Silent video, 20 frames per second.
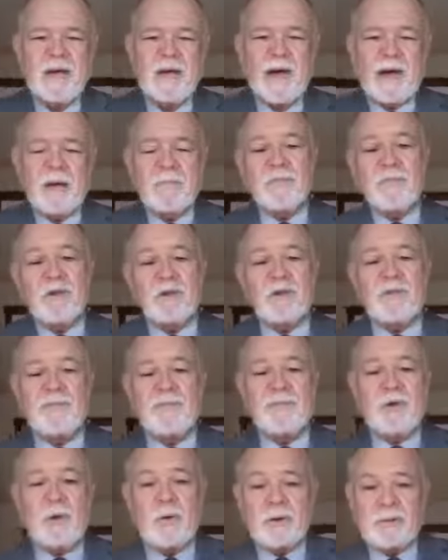I'm going to
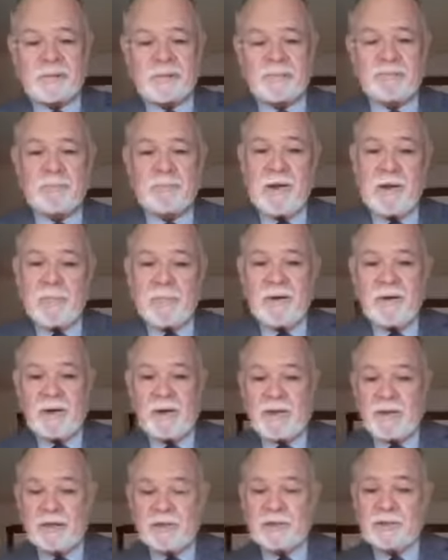focus
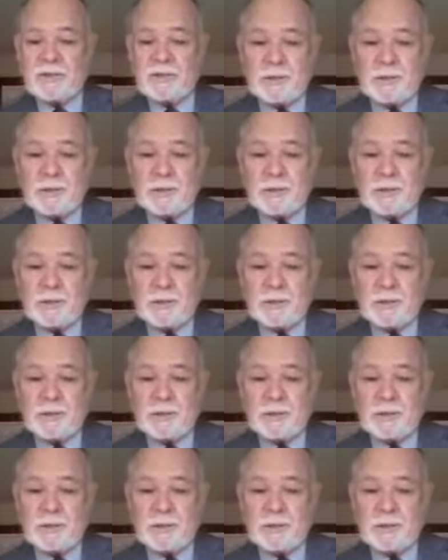primarily on